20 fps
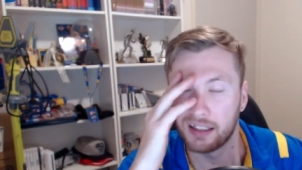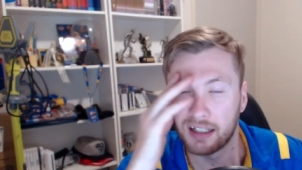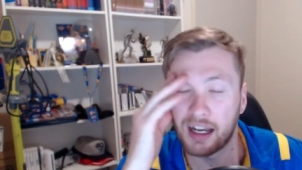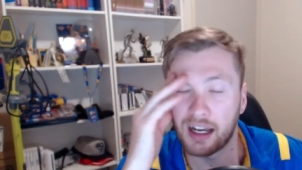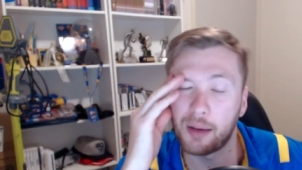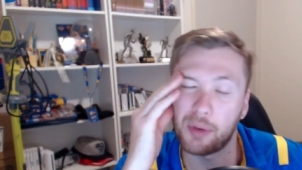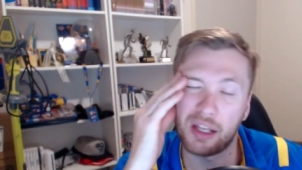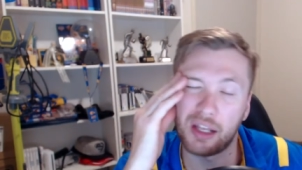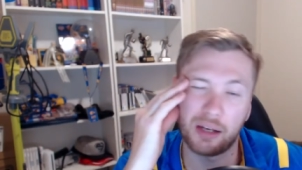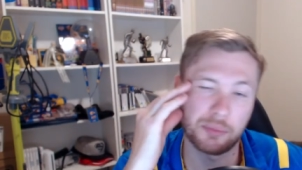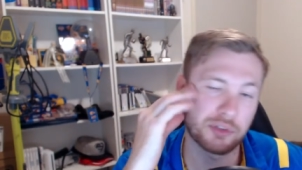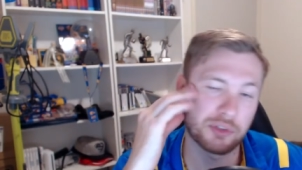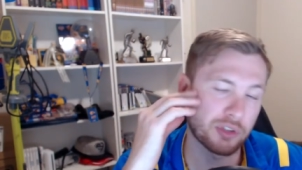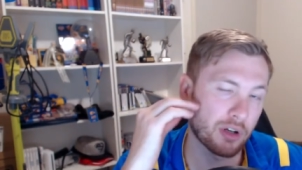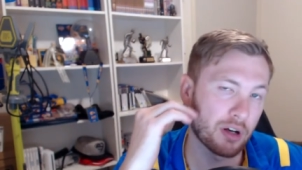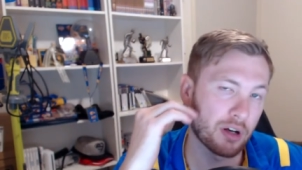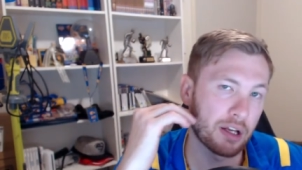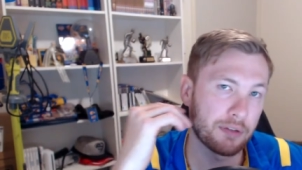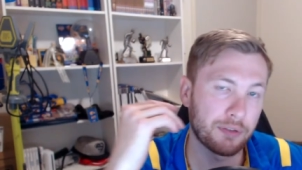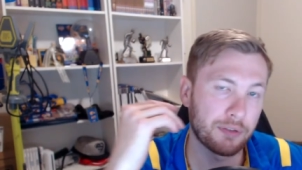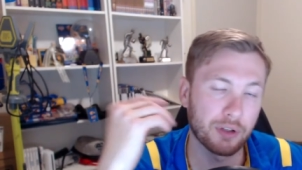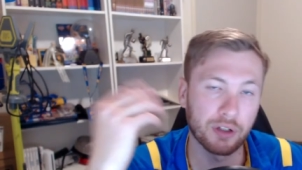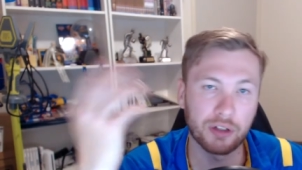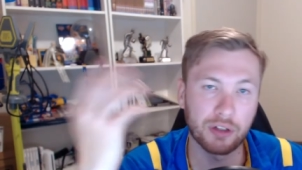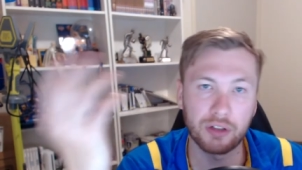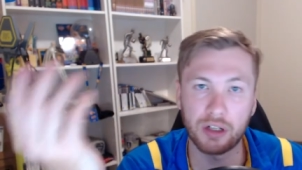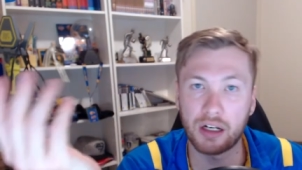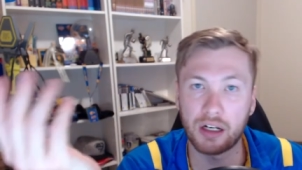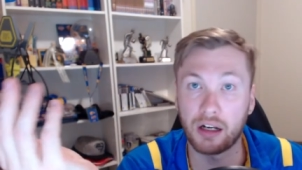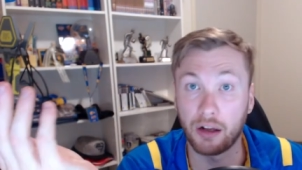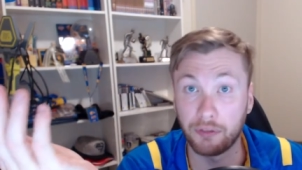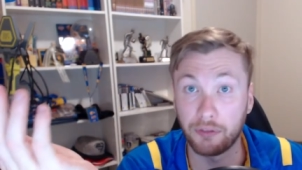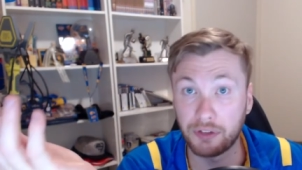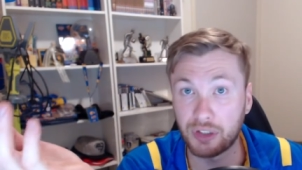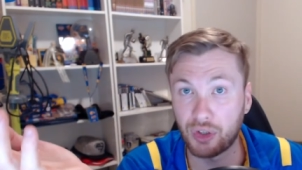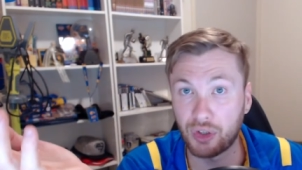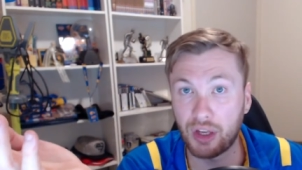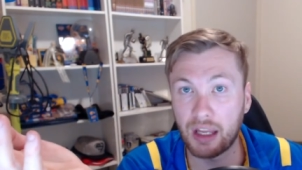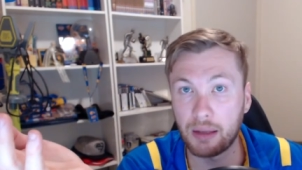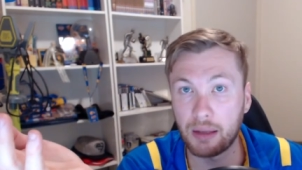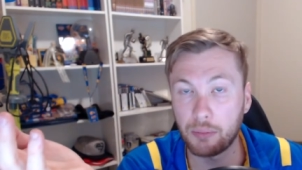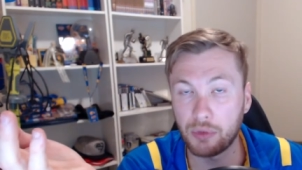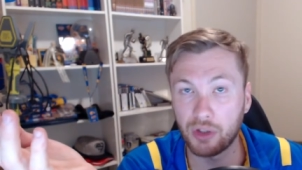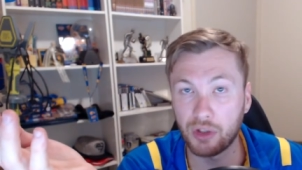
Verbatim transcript: I mean, I'm sorry, if you're a good enough team,